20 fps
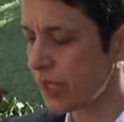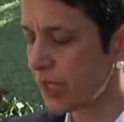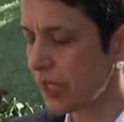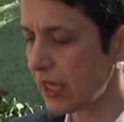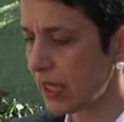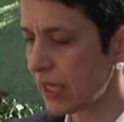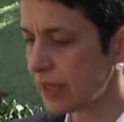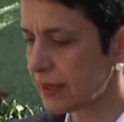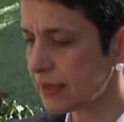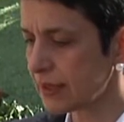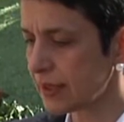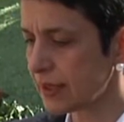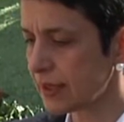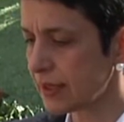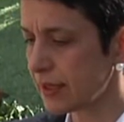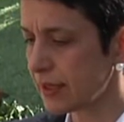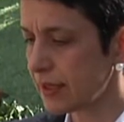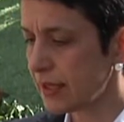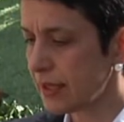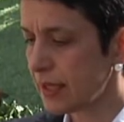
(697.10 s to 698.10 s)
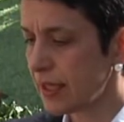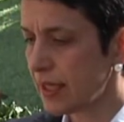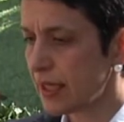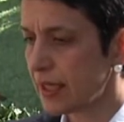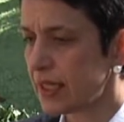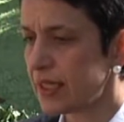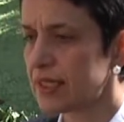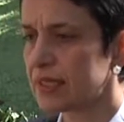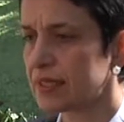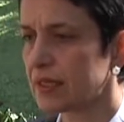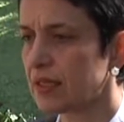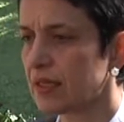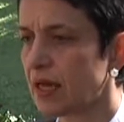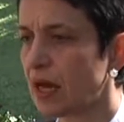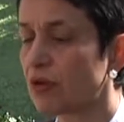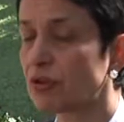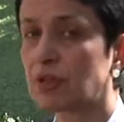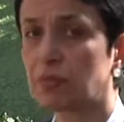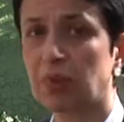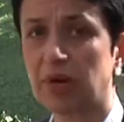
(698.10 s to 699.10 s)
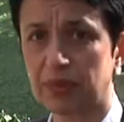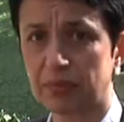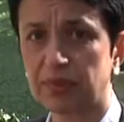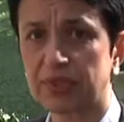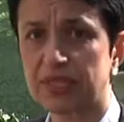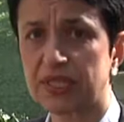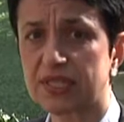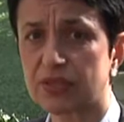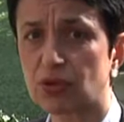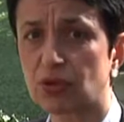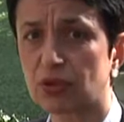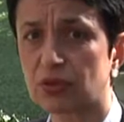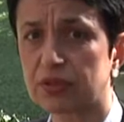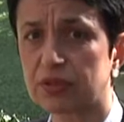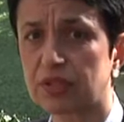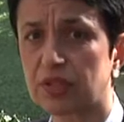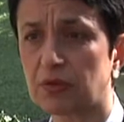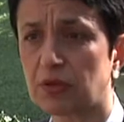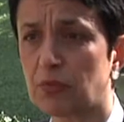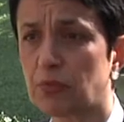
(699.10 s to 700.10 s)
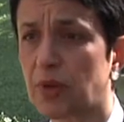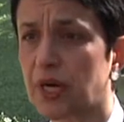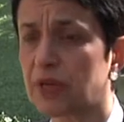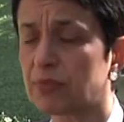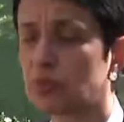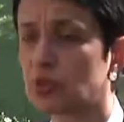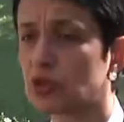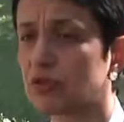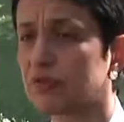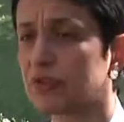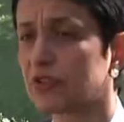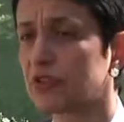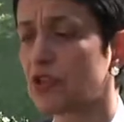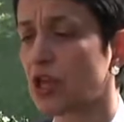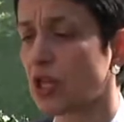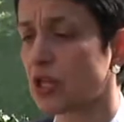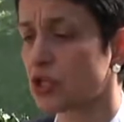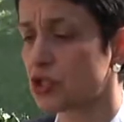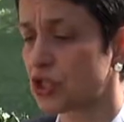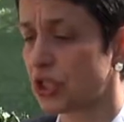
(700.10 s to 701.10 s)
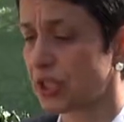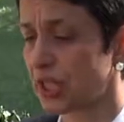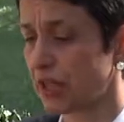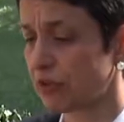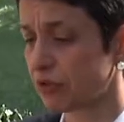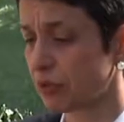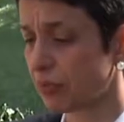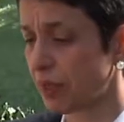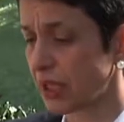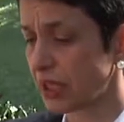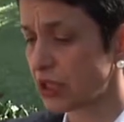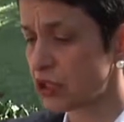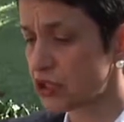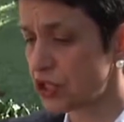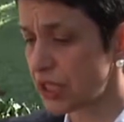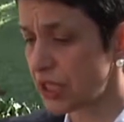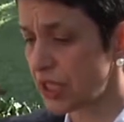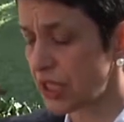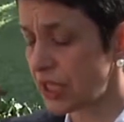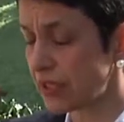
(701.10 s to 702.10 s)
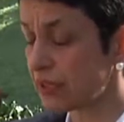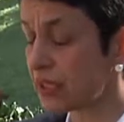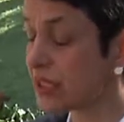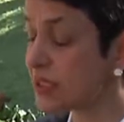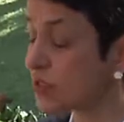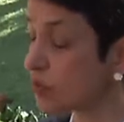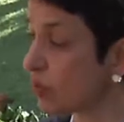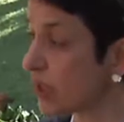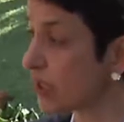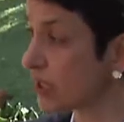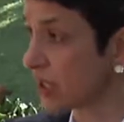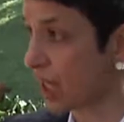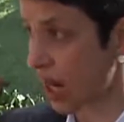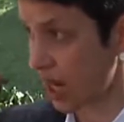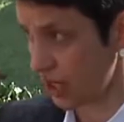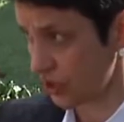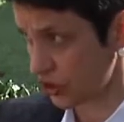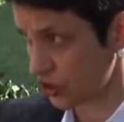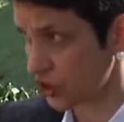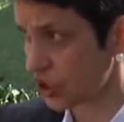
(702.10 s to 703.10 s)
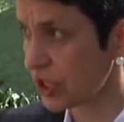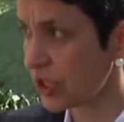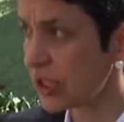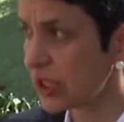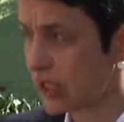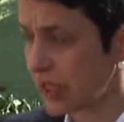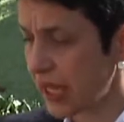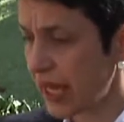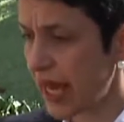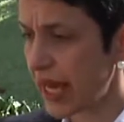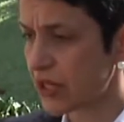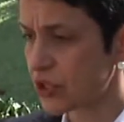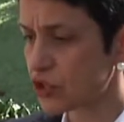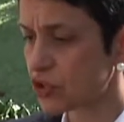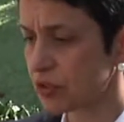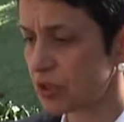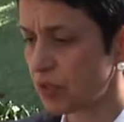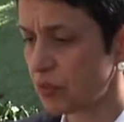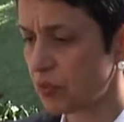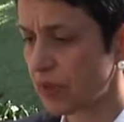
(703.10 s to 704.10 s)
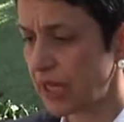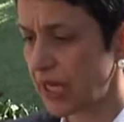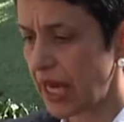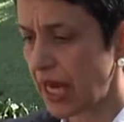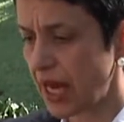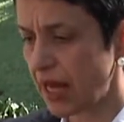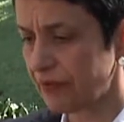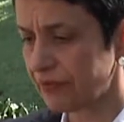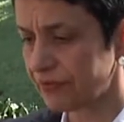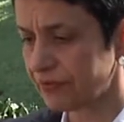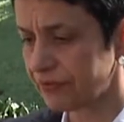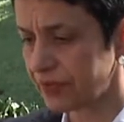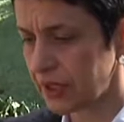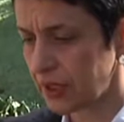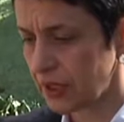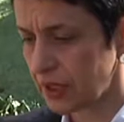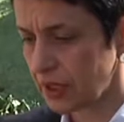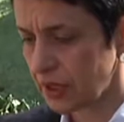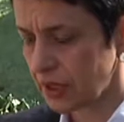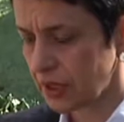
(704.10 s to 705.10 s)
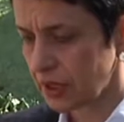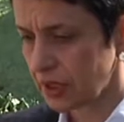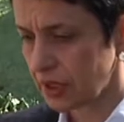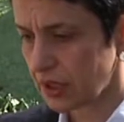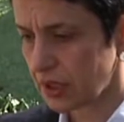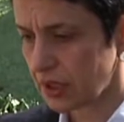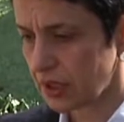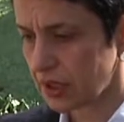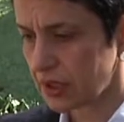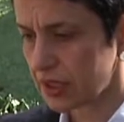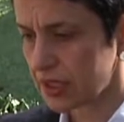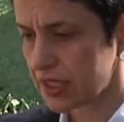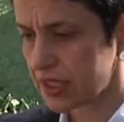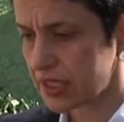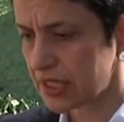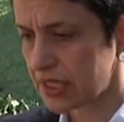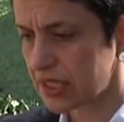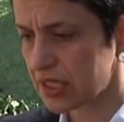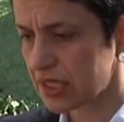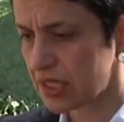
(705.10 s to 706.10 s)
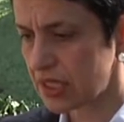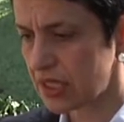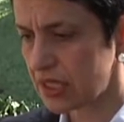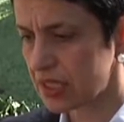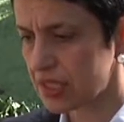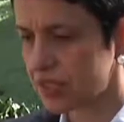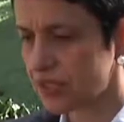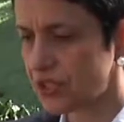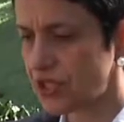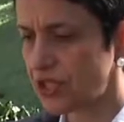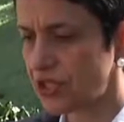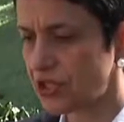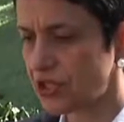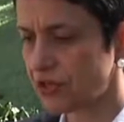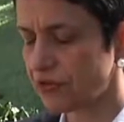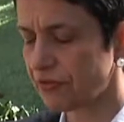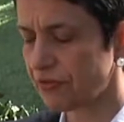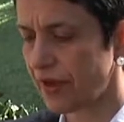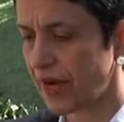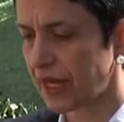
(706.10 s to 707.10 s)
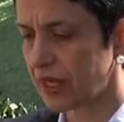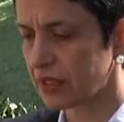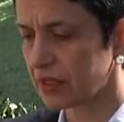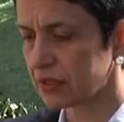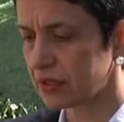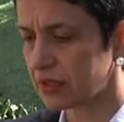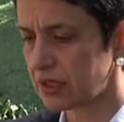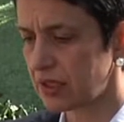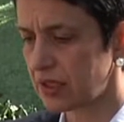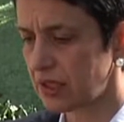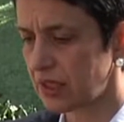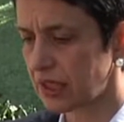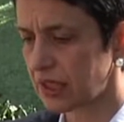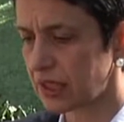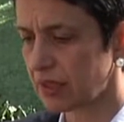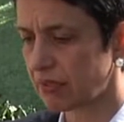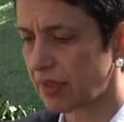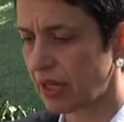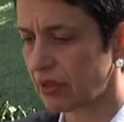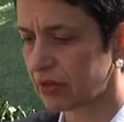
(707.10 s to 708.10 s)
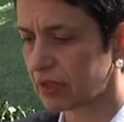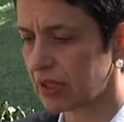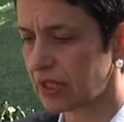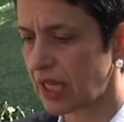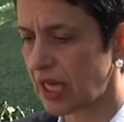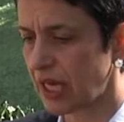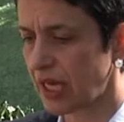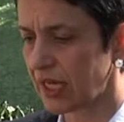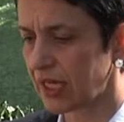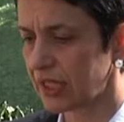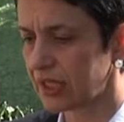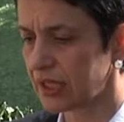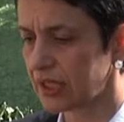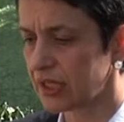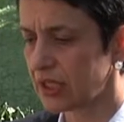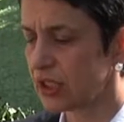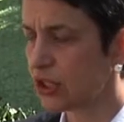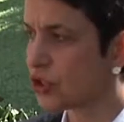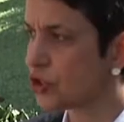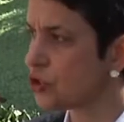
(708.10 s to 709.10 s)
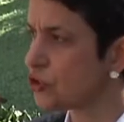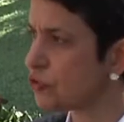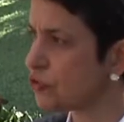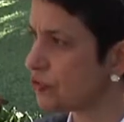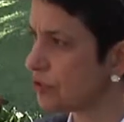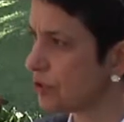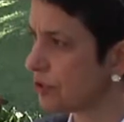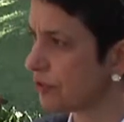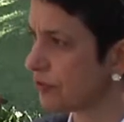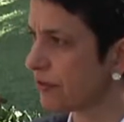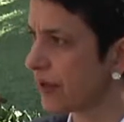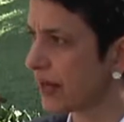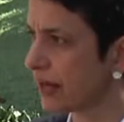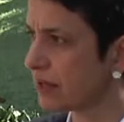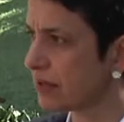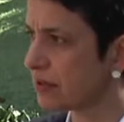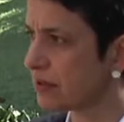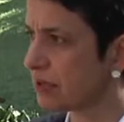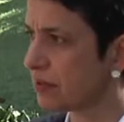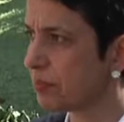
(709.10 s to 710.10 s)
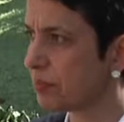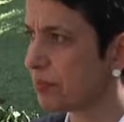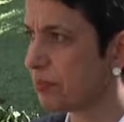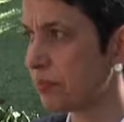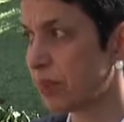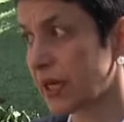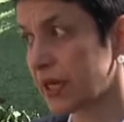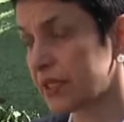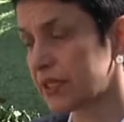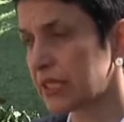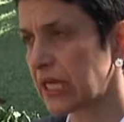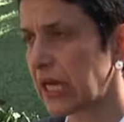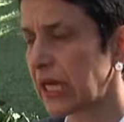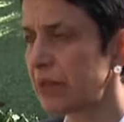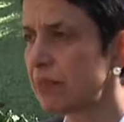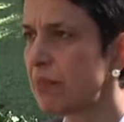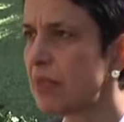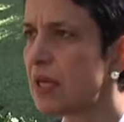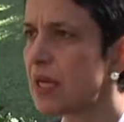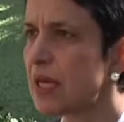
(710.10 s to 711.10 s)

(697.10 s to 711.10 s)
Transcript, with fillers: And uh, it, our department is called the Department of Ethnology and Anthropology. It, it's quite large, actually. We have uh, 16 senior faculty and about nine junior faculty part-time